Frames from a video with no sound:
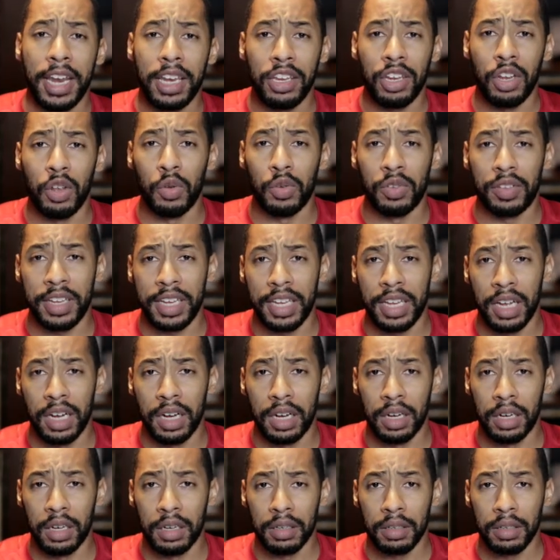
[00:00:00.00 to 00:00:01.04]
use
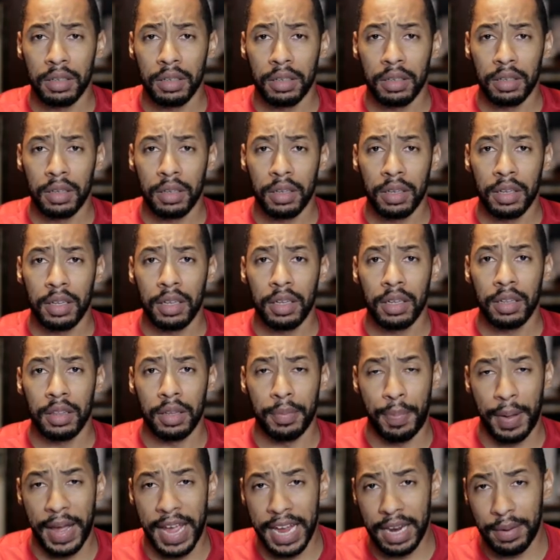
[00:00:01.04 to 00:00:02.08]
the
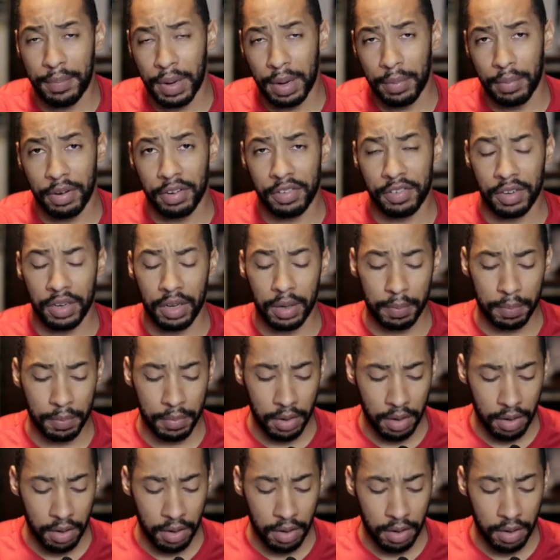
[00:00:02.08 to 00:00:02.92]
paid membership,